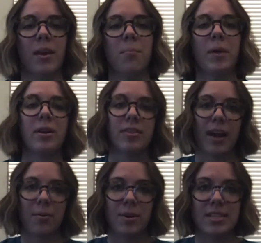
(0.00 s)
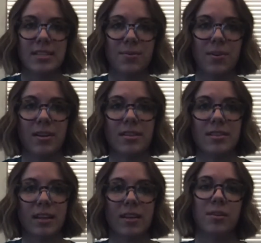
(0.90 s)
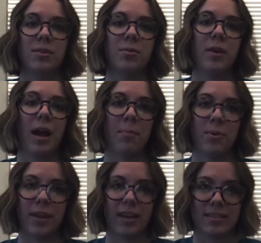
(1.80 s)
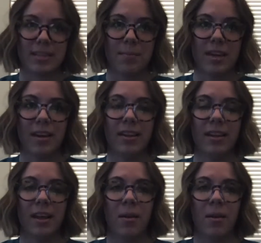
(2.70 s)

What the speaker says: Parathyroid disorders include hypocalcemia.